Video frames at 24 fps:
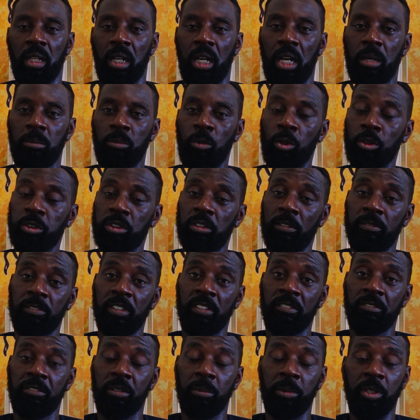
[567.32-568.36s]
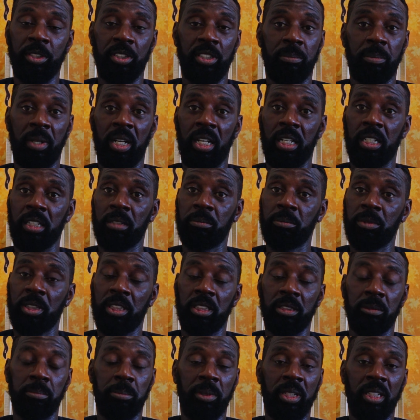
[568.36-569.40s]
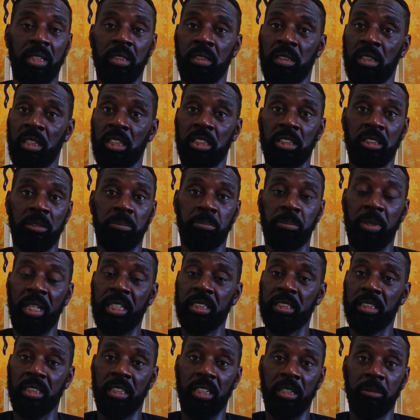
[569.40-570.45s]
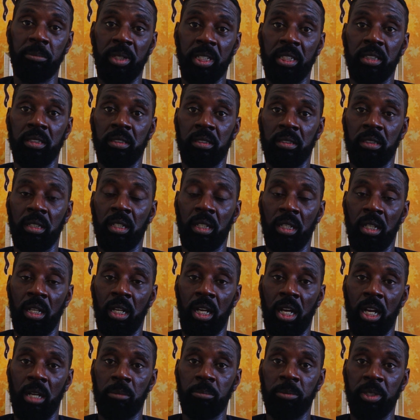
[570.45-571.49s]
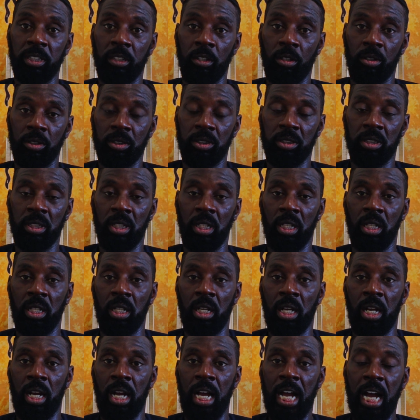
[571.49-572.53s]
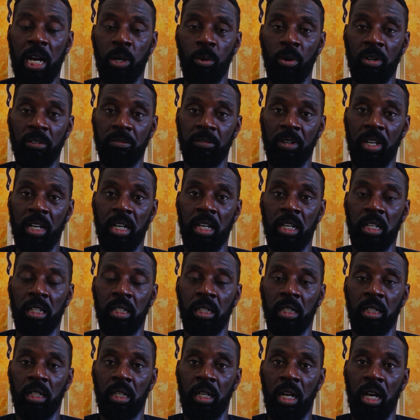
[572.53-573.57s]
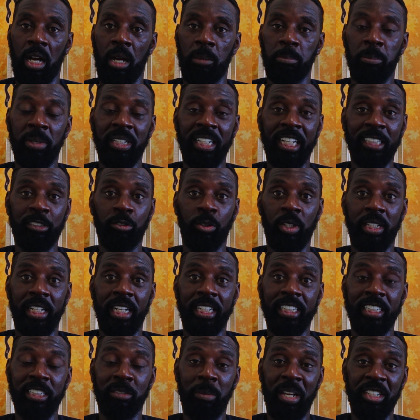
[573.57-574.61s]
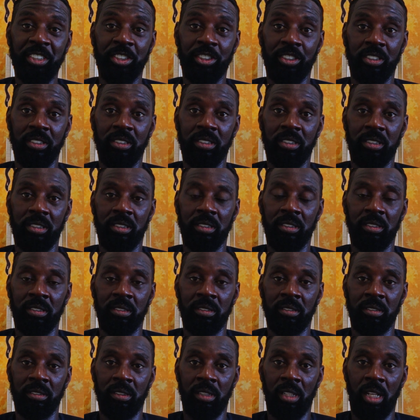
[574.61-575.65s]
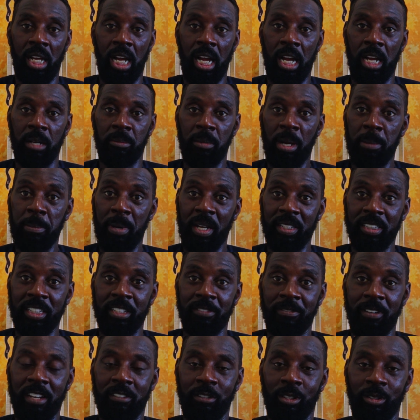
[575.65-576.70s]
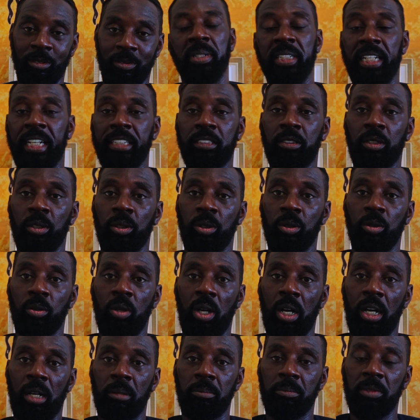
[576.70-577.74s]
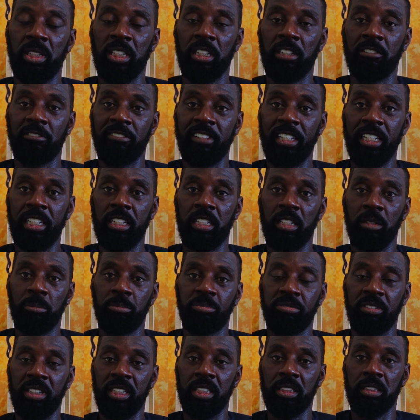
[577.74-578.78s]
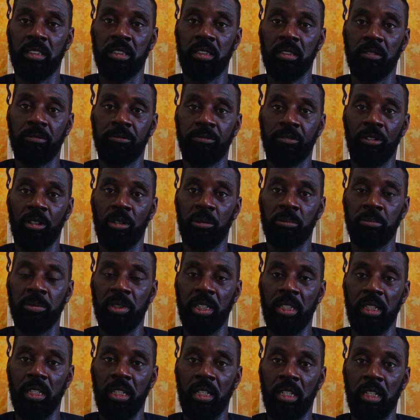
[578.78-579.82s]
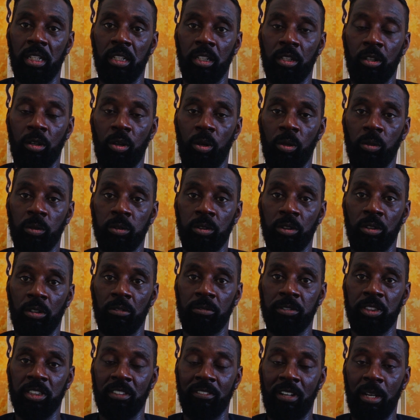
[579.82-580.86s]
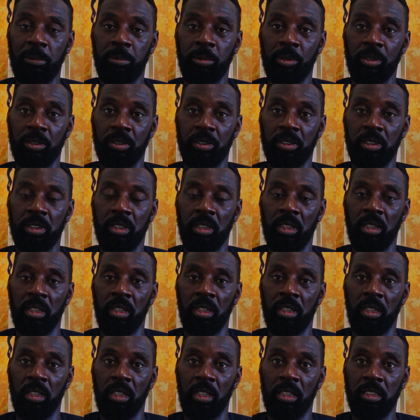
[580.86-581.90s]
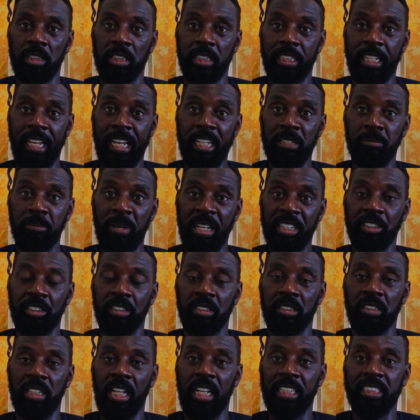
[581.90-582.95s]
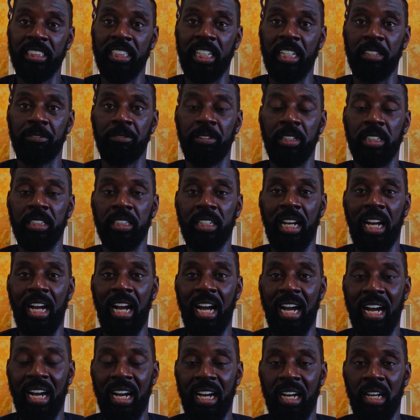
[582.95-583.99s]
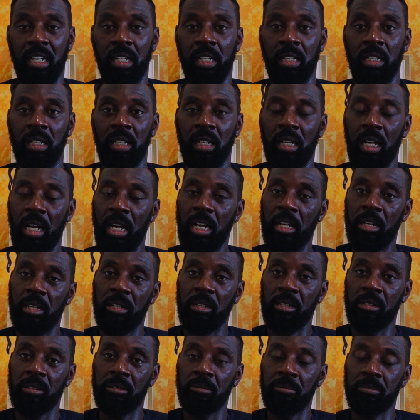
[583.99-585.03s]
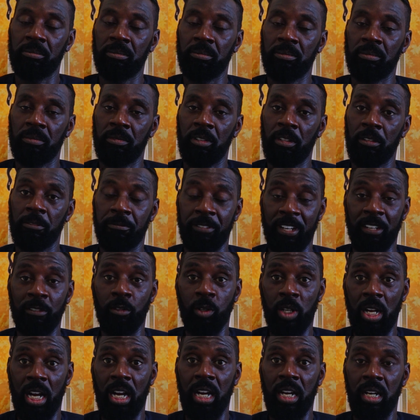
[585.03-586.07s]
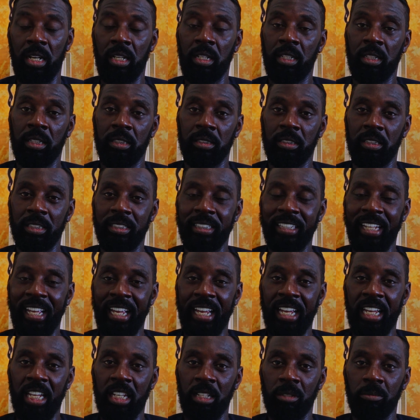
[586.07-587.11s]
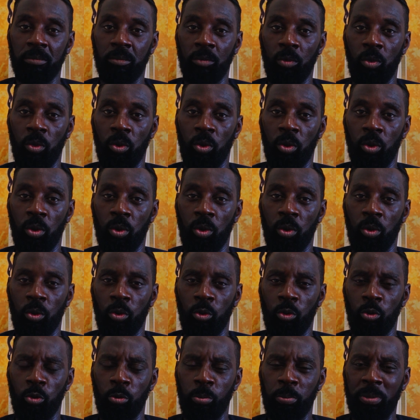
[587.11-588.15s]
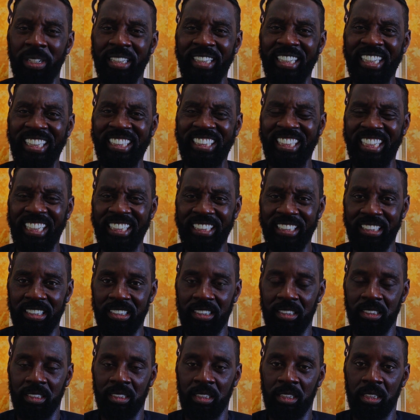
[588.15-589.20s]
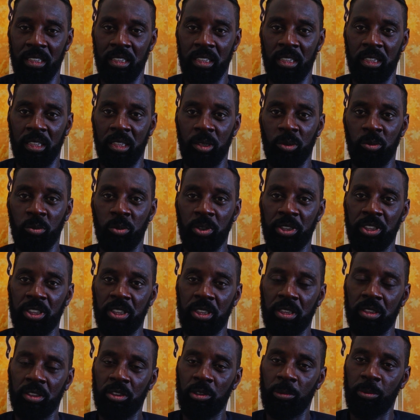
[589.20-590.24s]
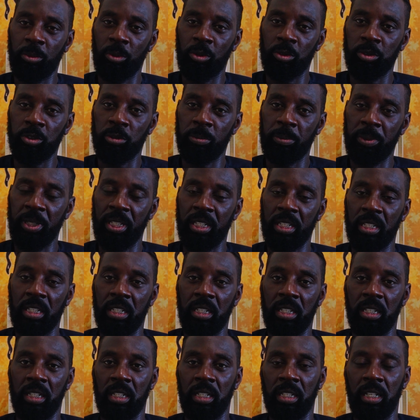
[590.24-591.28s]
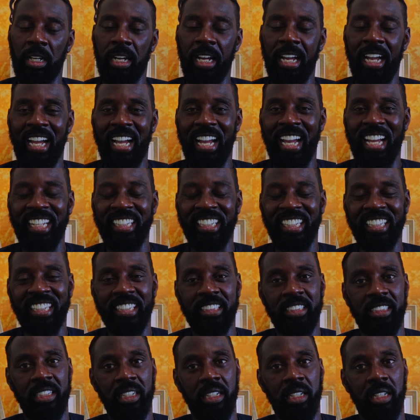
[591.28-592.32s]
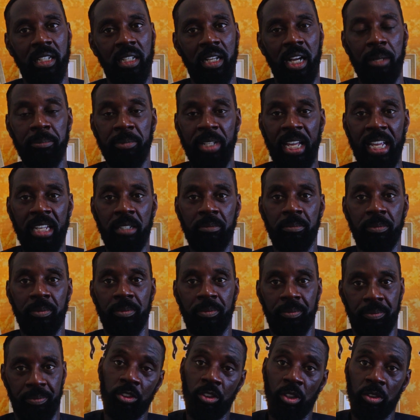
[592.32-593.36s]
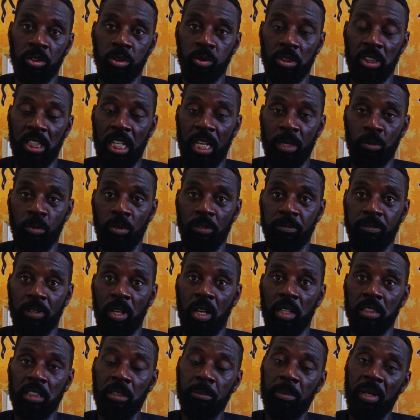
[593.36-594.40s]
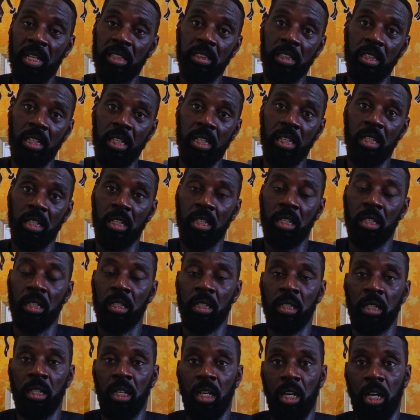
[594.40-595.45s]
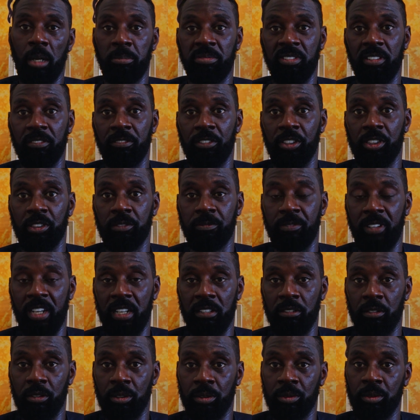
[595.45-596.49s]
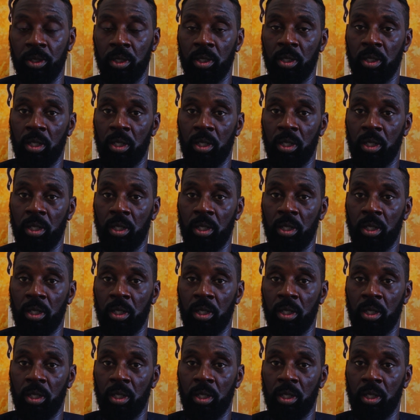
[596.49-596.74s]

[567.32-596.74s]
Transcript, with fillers: Uh, most of the information about him is been is basically been um, been lost. However, uh, Manetho again is mentioned um, about this pharaoh. Manetho, um, the Greek priest from the uh, cult of Serapis, is again mentioned as giving Ka, um, pharaoh Ka, the name Ubinitis, which is supposed to be a Henolytic uh, name, just like we found about the uh, uh, previous pharaoh.